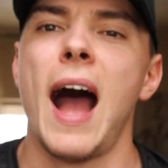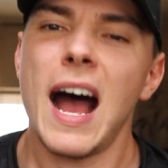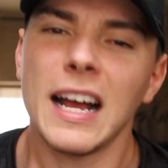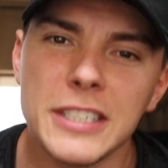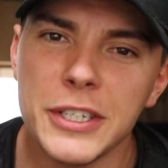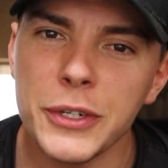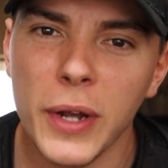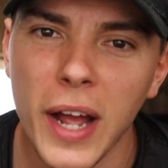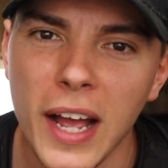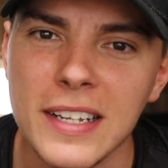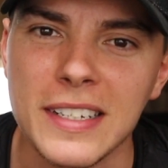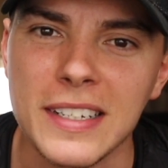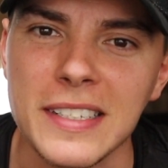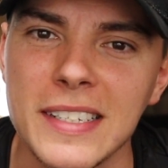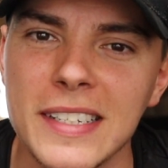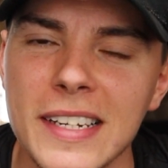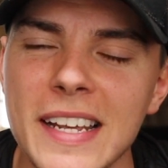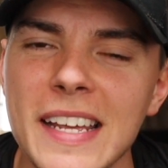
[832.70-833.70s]
As you guys
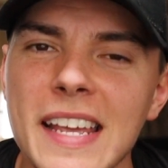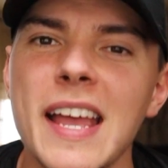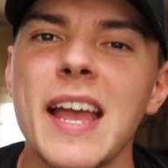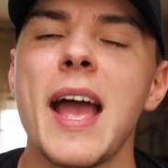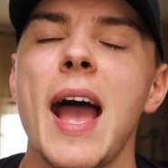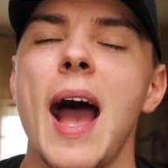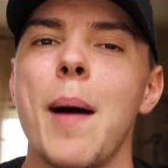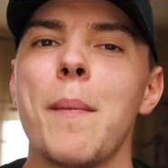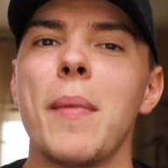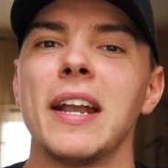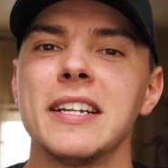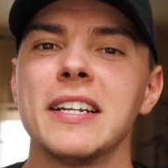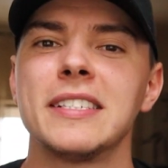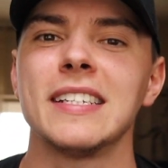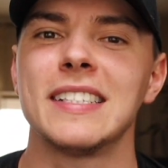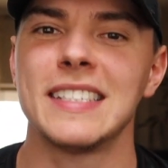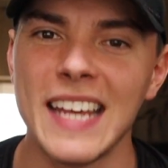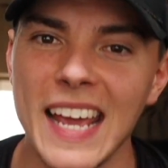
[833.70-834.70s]
can see, I managed
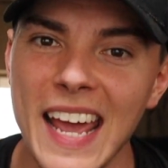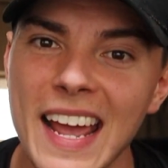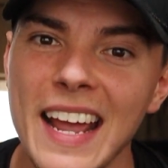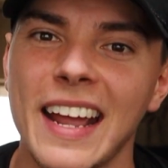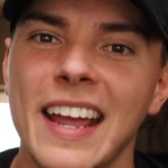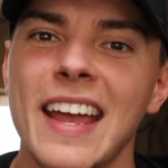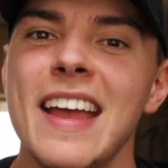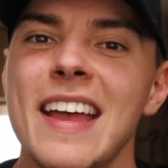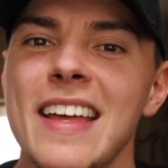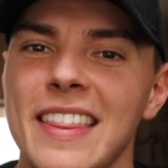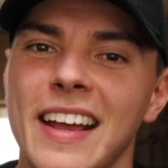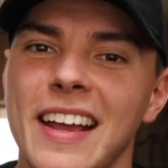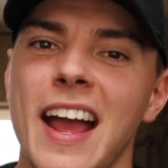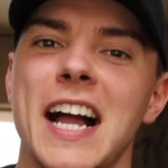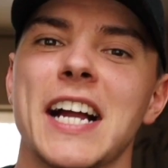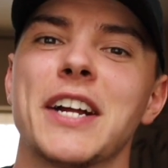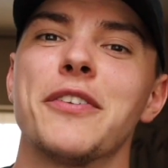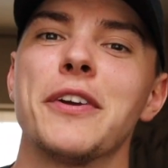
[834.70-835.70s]
to take the
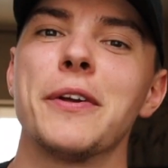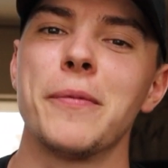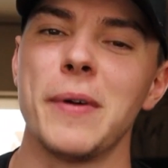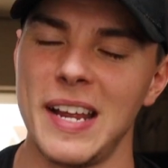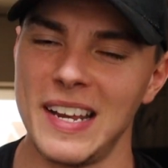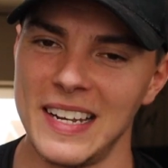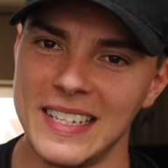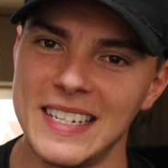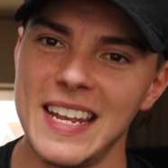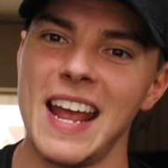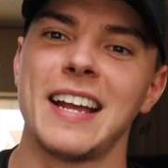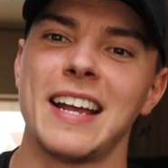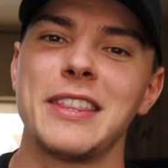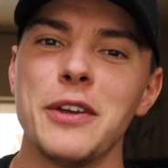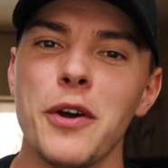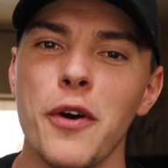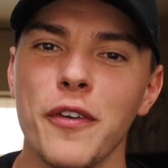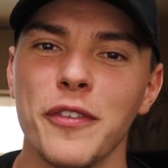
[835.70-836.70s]
category win, take
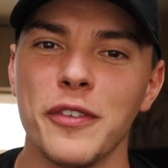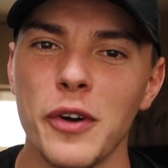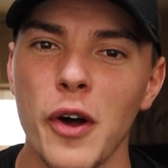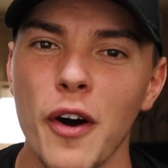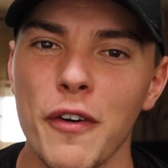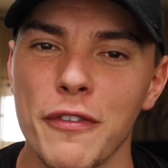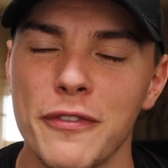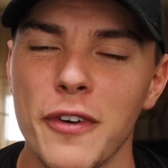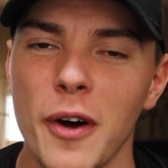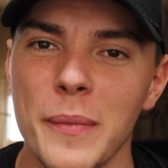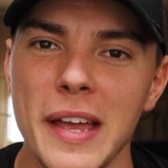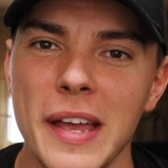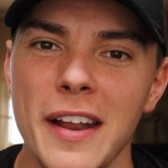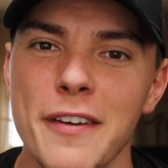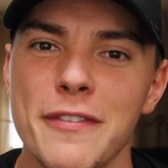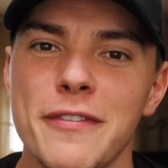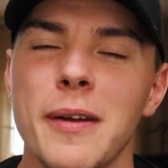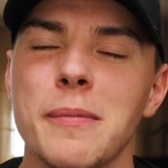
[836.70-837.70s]
the overall from the
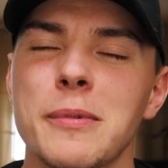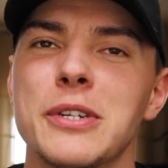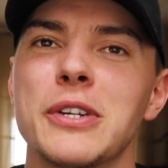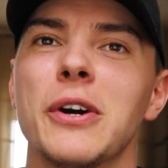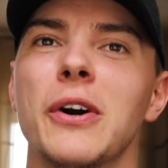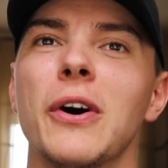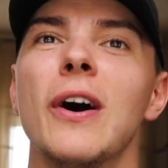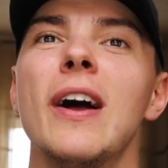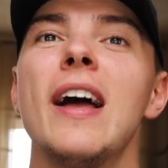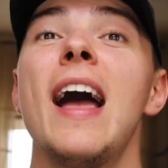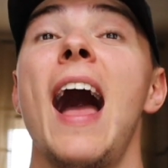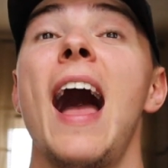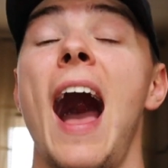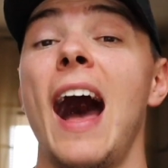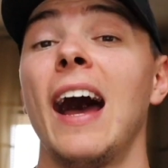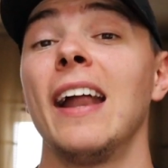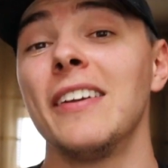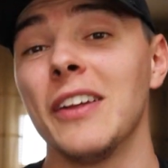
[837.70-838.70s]
NFM show,
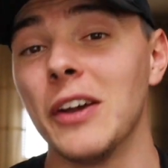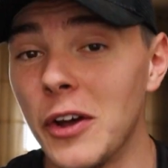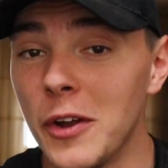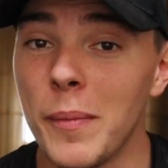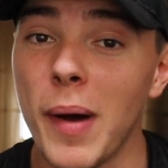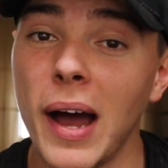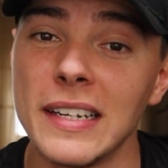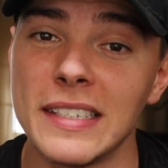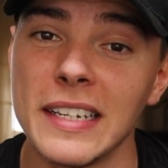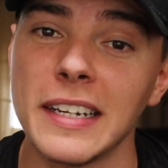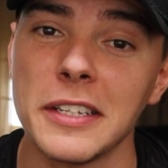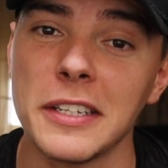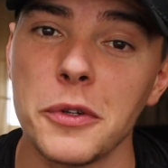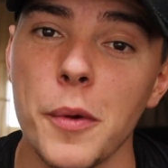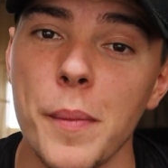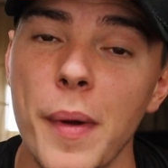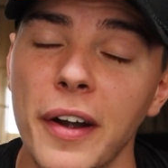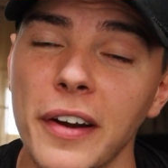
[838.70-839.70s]
and earn my ticket
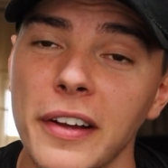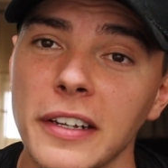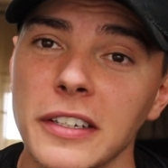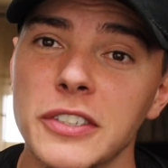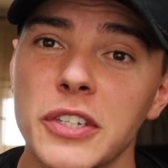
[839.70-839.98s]
to America.